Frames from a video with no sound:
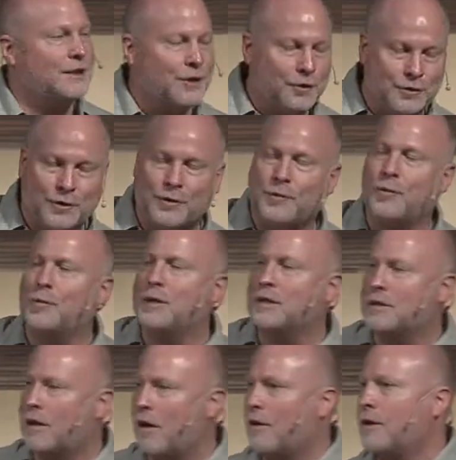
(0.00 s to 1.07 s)
I told you that when we
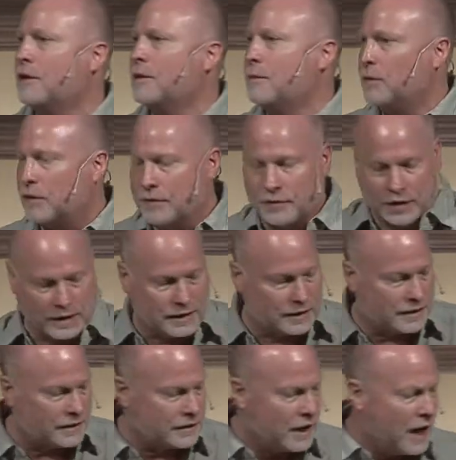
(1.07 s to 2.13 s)
started the book of
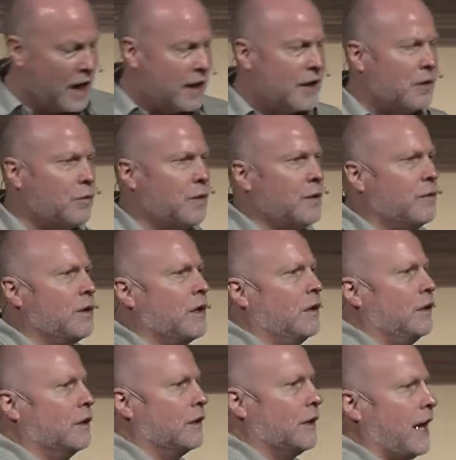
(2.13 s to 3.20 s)
Genesis that we were going
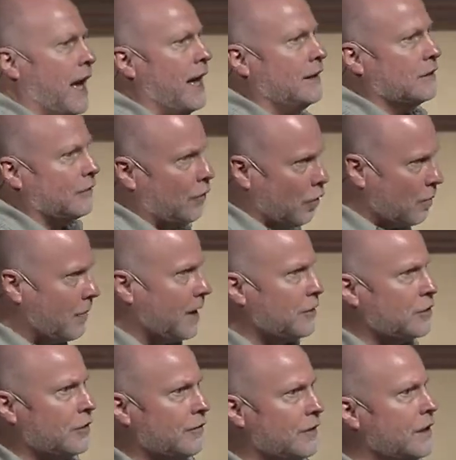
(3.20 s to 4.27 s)
to look at the four
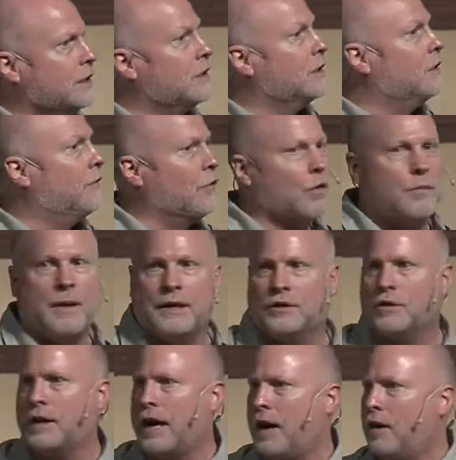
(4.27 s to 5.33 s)
major events and the four
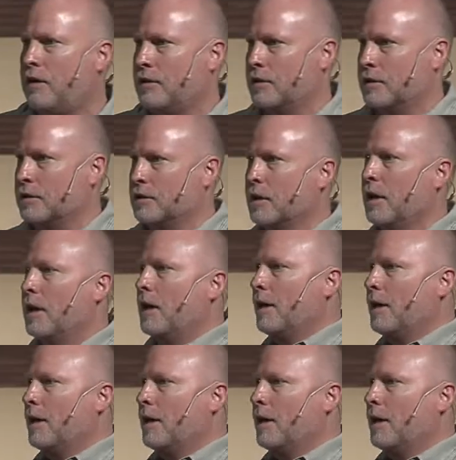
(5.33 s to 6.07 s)
major characters.